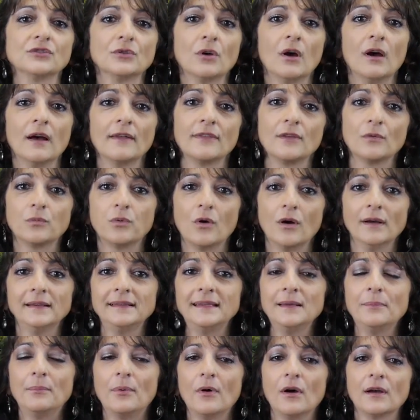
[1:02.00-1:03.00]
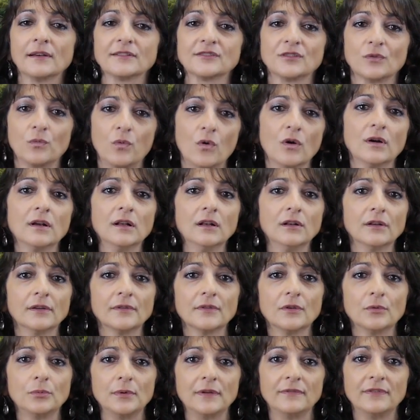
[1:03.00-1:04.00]
who either ride their bikes or walk
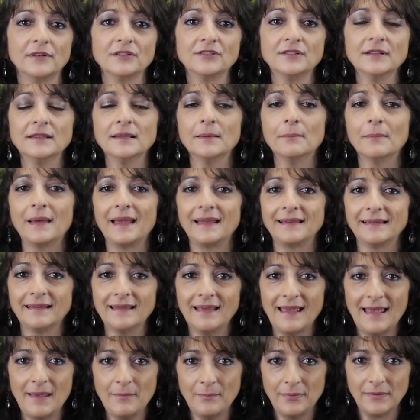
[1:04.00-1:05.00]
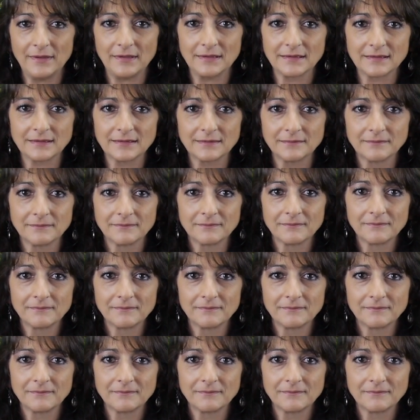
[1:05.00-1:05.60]
along the river to the main campus.